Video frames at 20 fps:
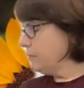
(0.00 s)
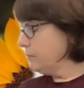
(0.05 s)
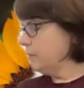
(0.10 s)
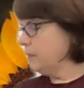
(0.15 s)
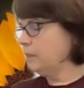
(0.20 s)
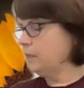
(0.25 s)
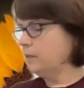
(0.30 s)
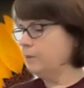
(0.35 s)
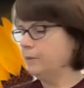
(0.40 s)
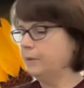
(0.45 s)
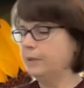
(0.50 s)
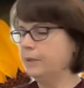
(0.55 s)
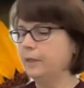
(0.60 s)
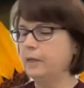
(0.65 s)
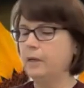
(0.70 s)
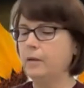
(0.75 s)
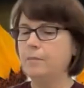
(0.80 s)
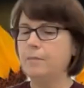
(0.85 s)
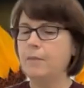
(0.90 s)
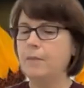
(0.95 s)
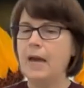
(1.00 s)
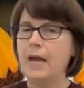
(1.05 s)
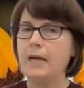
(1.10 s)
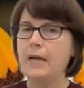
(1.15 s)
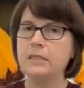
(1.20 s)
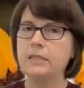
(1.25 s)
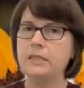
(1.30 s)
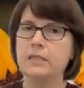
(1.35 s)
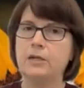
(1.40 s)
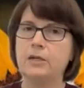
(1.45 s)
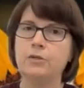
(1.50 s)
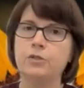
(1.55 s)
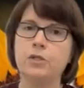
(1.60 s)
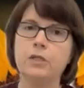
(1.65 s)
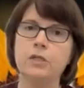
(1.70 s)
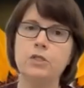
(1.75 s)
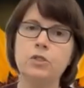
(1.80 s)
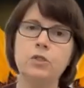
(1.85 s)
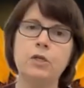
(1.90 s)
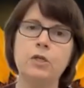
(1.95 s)
And then we're going to come back to center. So
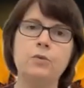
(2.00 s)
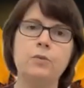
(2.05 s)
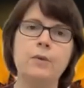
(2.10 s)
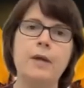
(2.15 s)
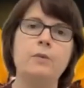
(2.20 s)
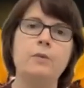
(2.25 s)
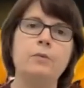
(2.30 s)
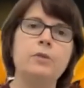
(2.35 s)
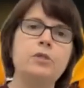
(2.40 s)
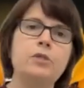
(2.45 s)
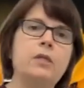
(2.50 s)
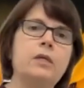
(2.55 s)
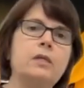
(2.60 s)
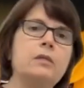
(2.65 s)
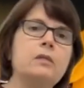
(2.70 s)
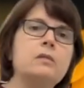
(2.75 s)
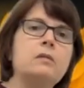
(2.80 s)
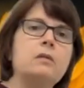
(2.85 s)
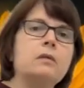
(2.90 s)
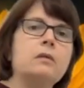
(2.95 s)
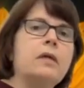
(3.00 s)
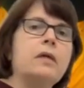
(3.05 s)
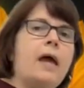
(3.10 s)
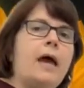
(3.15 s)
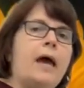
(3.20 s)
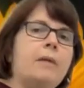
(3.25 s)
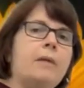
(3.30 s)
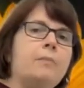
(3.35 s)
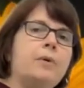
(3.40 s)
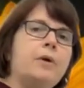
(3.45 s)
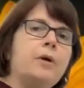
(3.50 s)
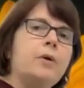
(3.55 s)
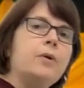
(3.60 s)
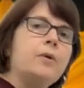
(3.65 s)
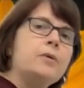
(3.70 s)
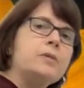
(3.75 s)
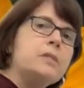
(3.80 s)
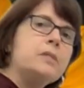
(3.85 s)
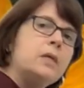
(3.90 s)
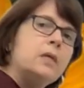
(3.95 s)
let's try to round. We'll do like this little cat
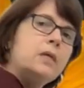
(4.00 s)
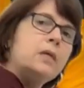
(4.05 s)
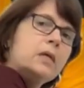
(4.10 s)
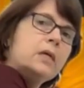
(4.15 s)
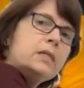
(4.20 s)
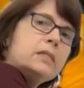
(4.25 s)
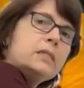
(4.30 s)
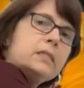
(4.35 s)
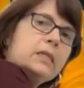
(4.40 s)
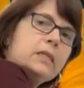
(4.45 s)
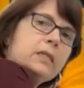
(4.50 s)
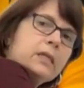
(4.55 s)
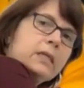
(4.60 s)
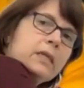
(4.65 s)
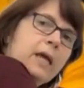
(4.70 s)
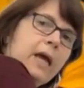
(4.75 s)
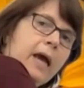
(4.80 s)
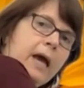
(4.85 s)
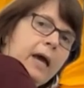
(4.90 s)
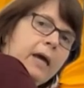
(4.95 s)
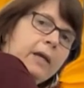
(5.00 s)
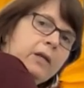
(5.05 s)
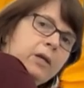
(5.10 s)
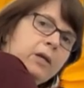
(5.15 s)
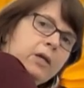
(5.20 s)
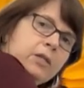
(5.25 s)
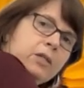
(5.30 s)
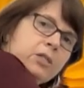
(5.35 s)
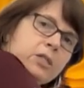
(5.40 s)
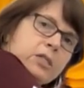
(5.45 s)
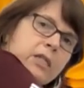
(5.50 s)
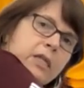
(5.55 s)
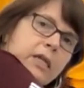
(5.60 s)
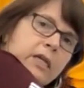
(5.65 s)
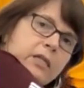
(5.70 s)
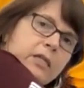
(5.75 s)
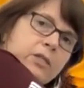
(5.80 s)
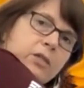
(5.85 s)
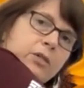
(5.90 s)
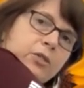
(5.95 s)
pose, the seated cat. Just
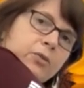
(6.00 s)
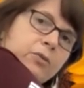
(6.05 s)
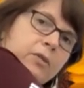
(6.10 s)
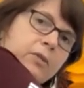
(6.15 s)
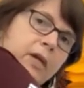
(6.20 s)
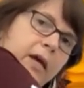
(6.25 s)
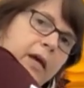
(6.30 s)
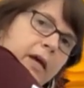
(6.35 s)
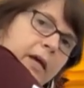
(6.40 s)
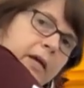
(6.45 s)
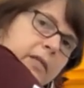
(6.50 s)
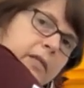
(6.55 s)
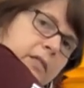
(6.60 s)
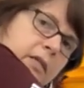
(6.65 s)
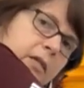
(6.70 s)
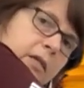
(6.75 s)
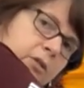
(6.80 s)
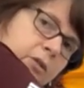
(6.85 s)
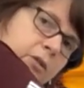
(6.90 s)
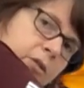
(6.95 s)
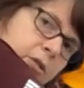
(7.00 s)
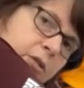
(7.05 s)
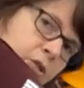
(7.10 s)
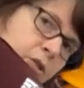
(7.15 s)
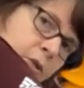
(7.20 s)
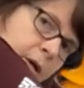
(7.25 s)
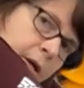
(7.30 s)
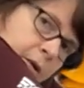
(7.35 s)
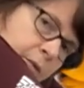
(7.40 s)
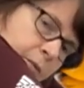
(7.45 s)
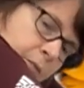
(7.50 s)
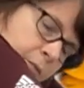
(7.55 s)
hands on your legs, and you're going to try to